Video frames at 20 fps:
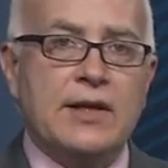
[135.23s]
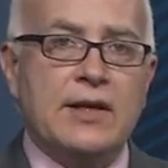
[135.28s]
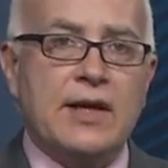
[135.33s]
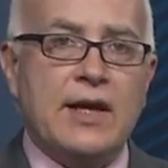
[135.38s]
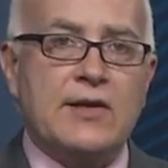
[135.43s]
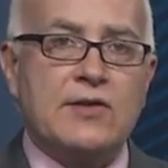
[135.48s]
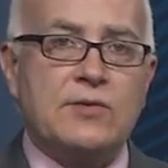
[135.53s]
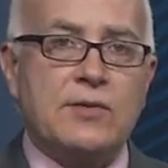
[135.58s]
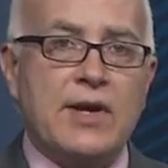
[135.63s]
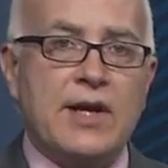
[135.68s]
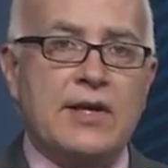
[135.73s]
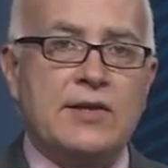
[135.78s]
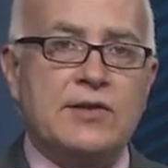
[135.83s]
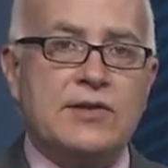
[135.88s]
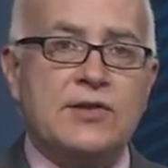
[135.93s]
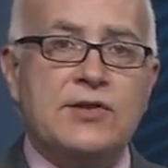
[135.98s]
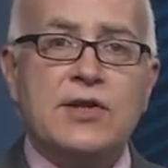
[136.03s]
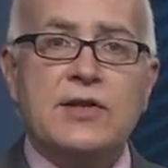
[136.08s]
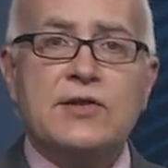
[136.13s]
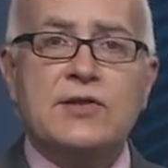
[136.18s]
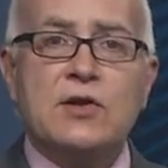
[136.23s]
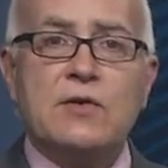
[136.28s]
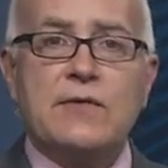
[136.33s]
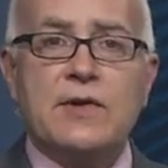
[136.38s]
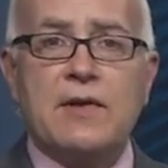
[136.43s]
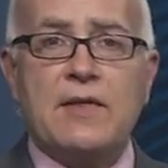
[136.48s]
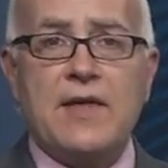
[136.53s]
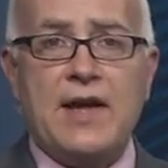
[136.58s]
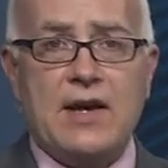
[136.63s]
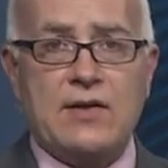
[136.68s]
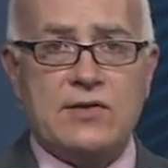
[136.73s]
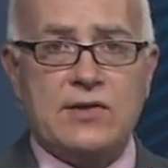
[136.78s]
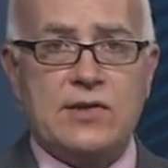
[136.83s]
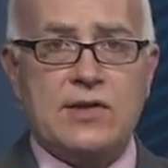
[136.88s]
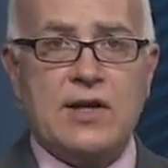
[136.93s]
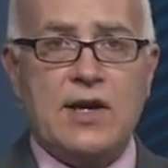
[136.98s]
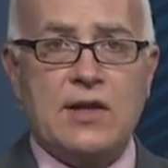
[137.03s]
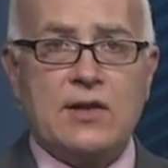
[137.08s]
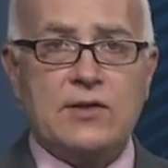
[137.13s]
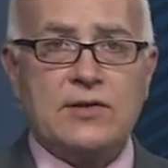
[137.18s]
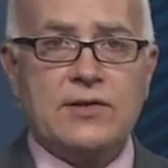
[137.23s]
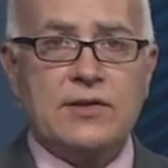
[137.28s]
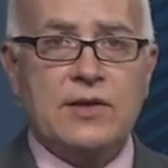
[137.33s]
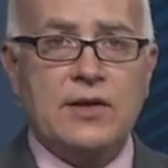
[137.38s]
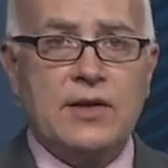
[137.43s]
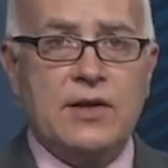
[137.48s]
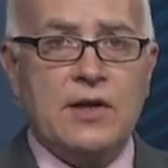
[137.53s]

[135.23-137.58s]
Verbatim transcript: has raised just over $1,000.